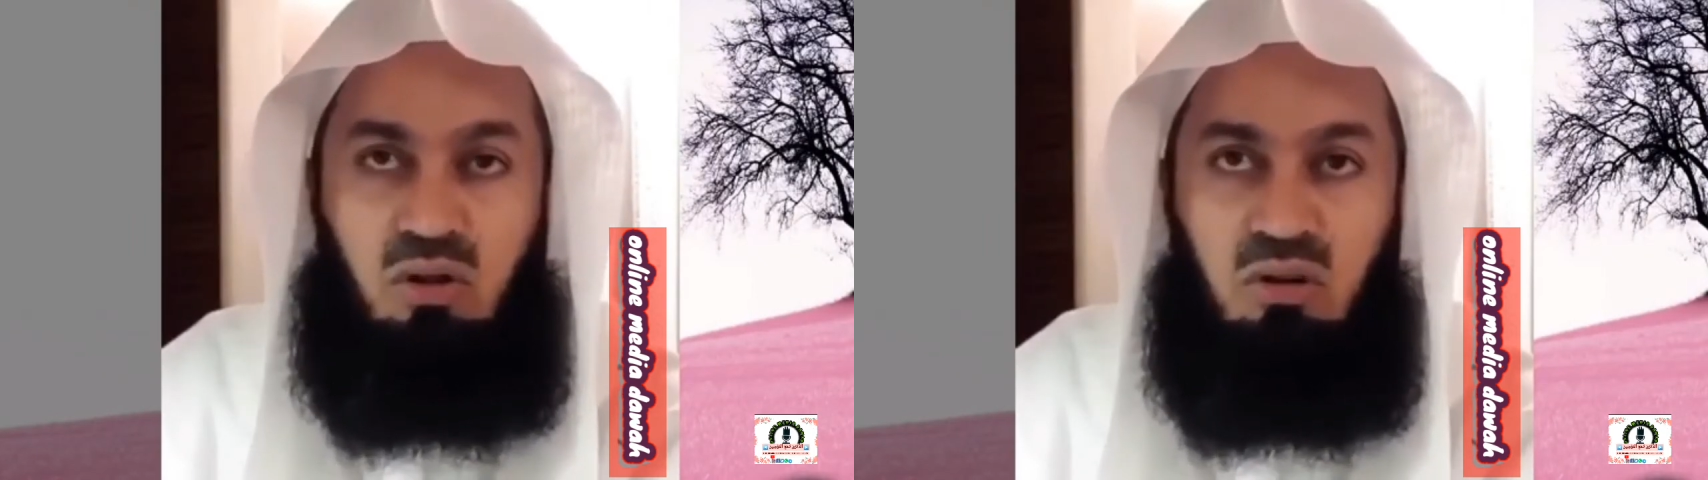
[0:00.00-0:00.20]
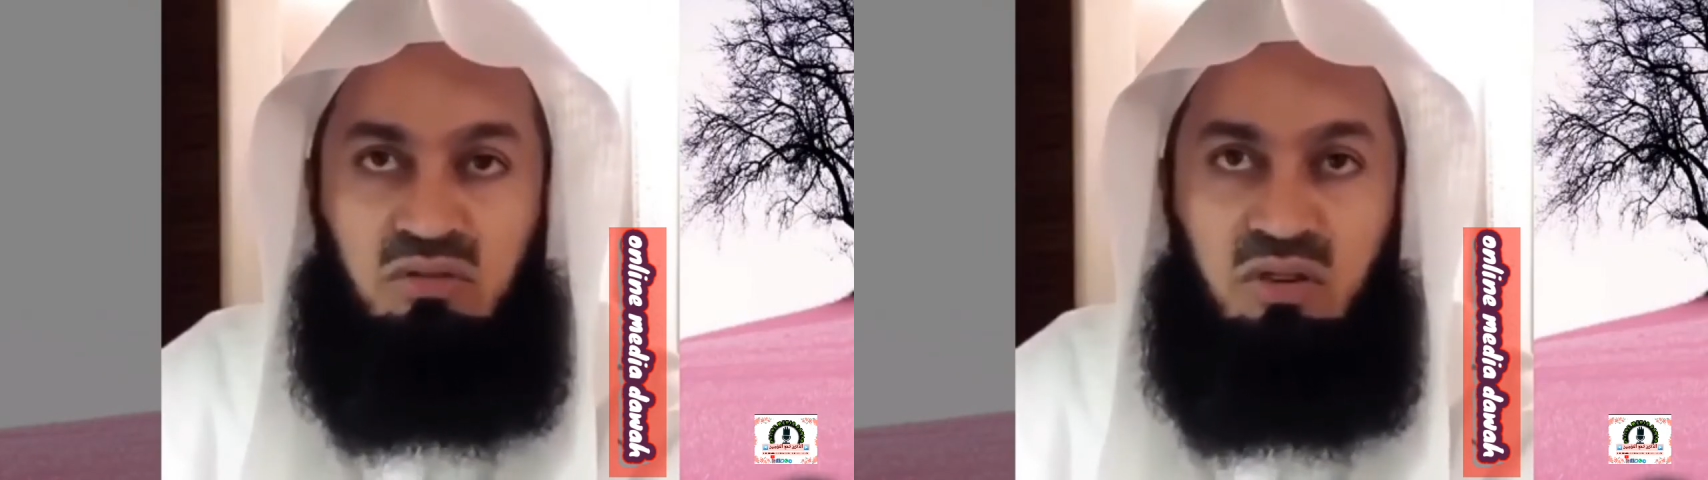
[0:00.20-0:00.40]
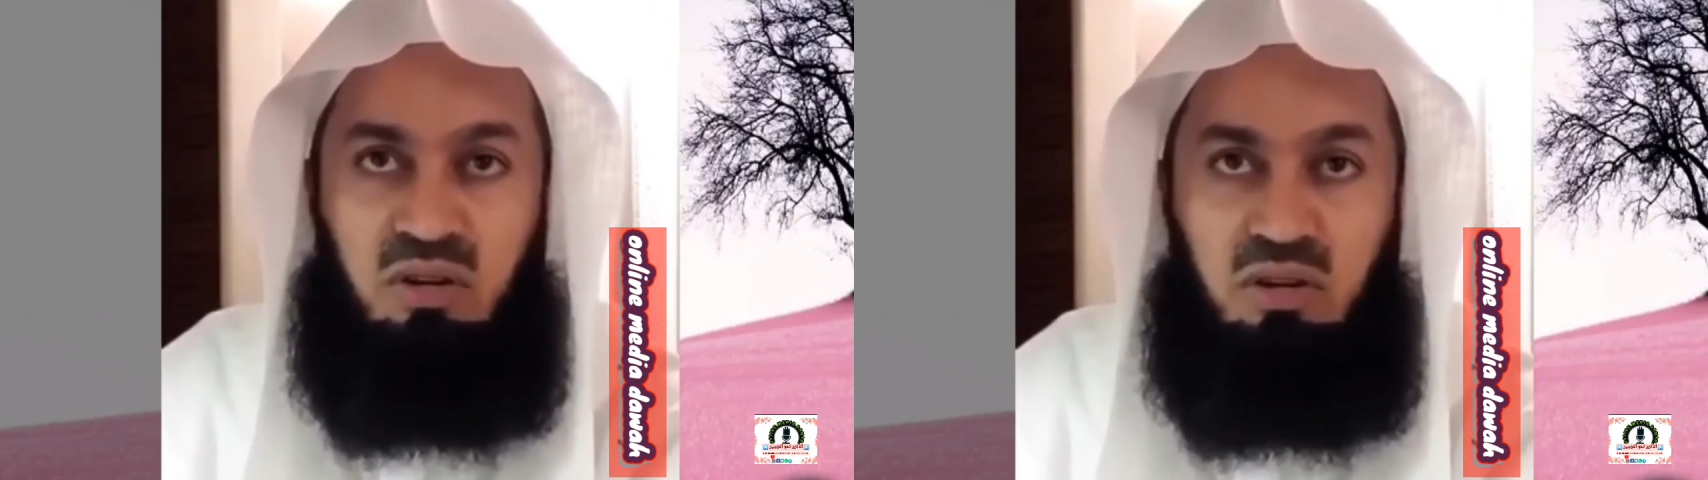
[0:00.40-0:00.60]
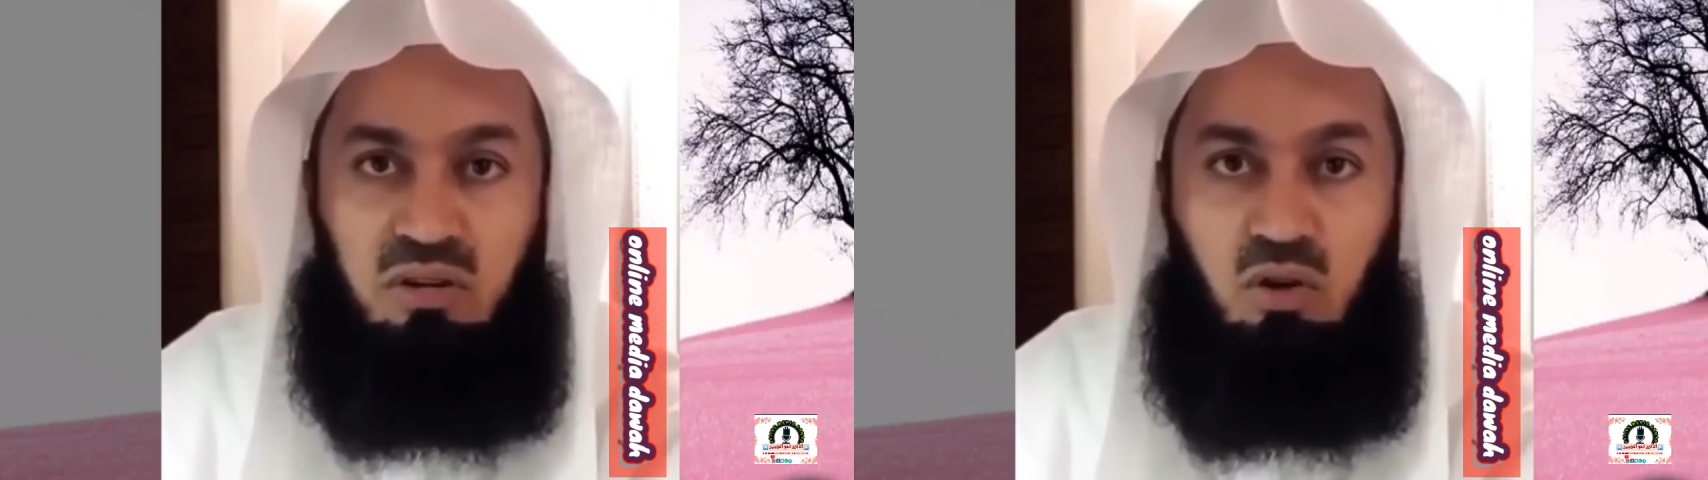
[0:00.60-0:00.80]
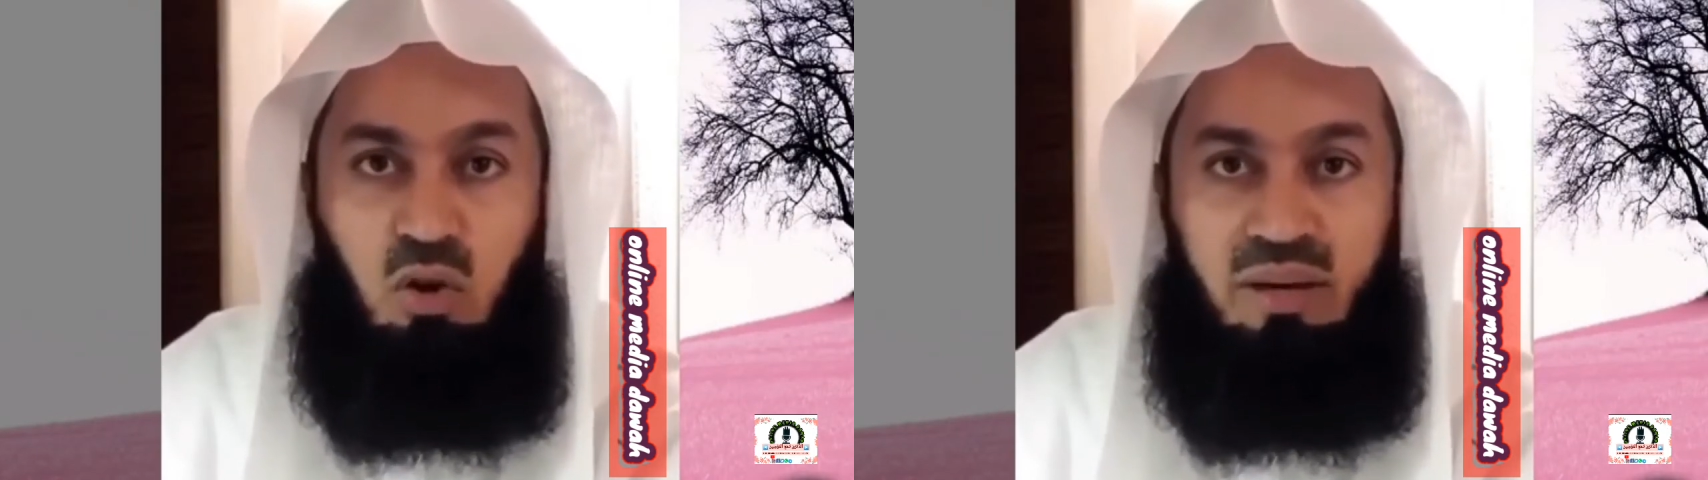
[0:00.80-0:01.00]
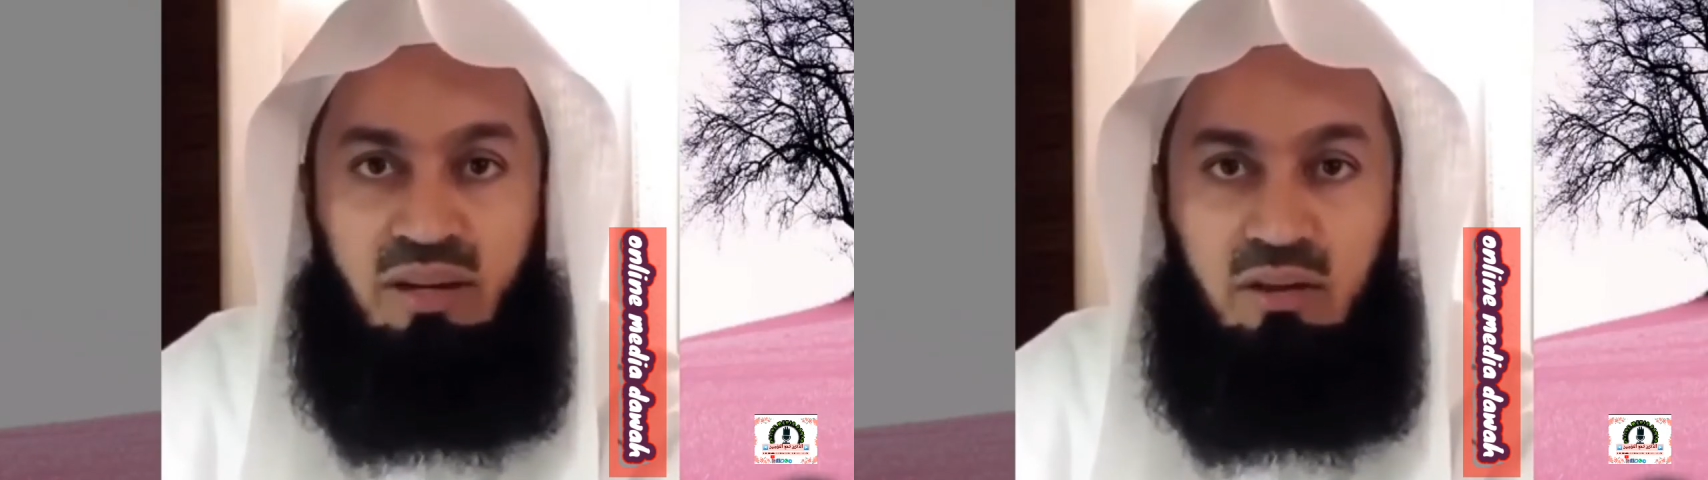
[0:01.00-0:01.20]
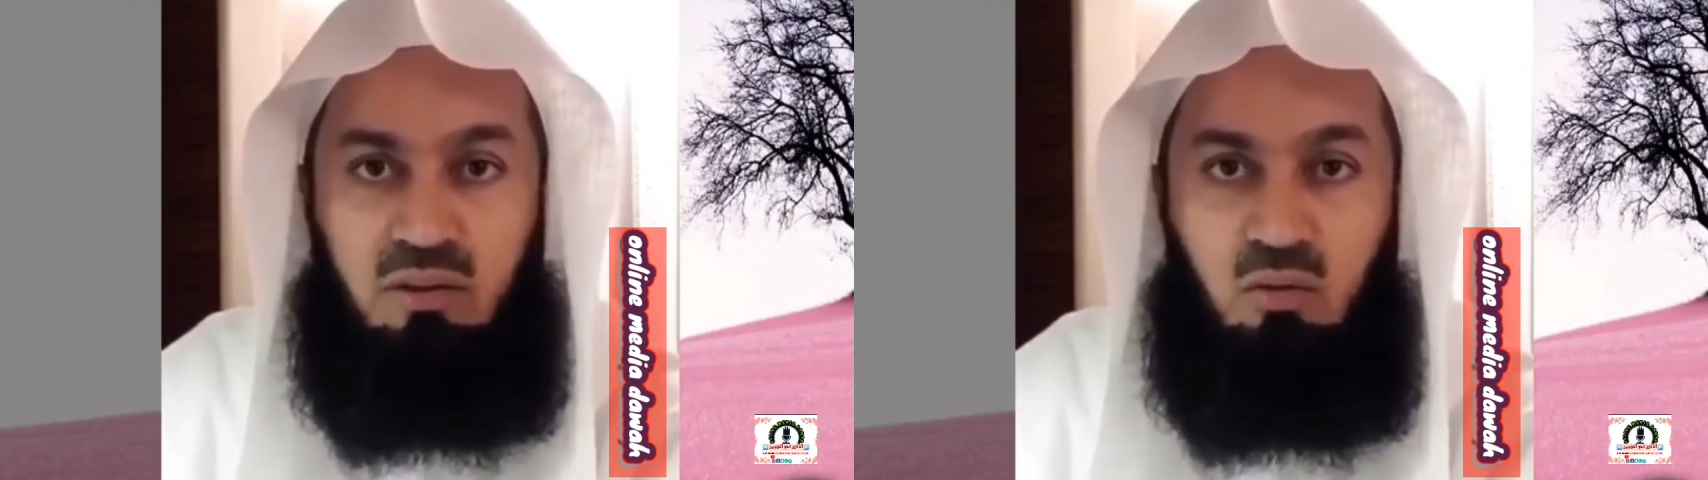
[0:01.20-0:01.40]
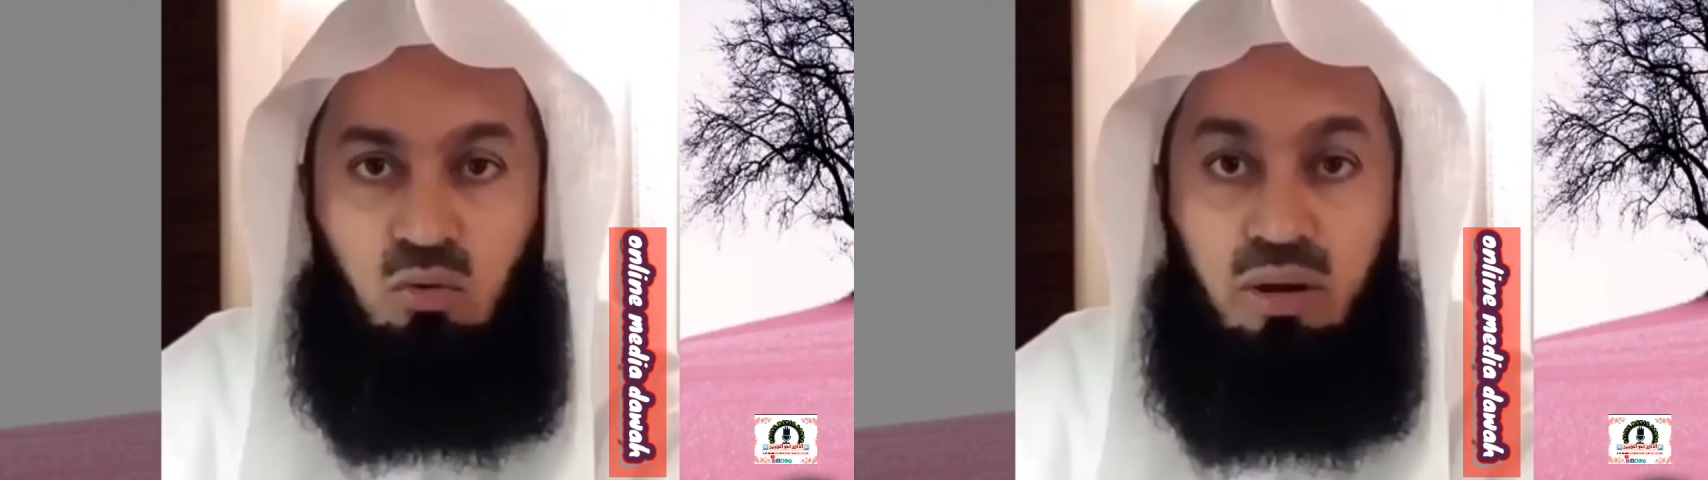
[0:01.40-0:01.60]
of her going
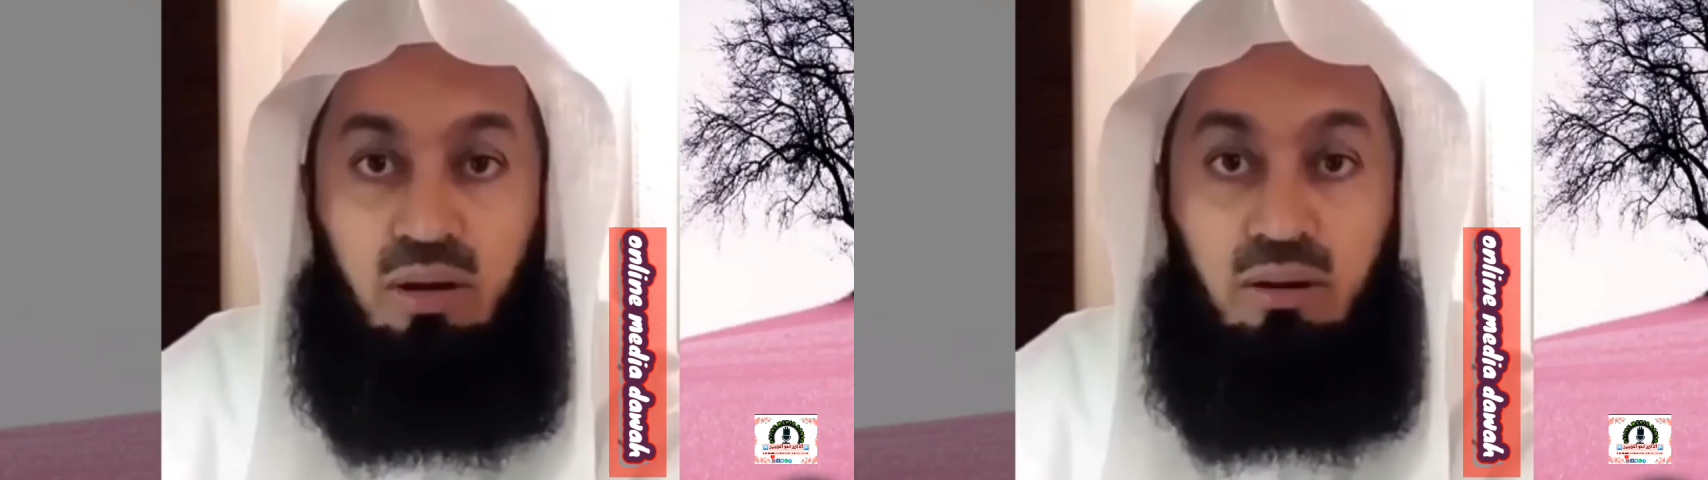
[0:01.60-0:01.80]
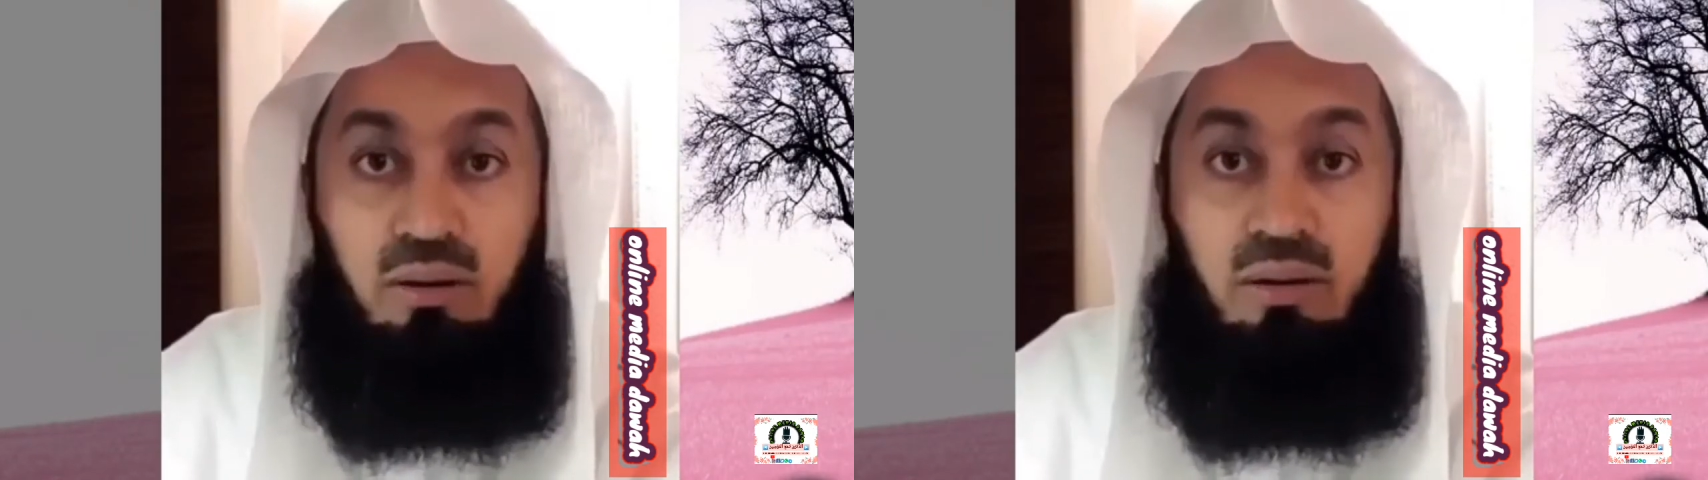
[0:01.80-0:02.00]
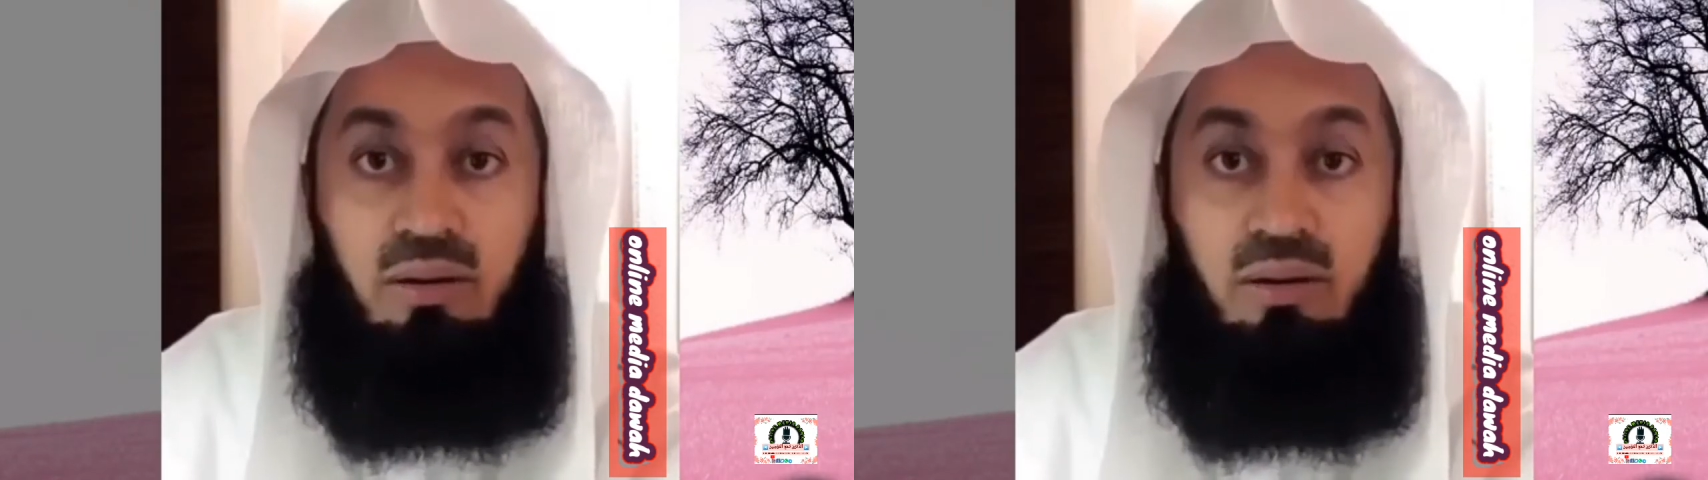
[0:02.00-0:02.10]
through her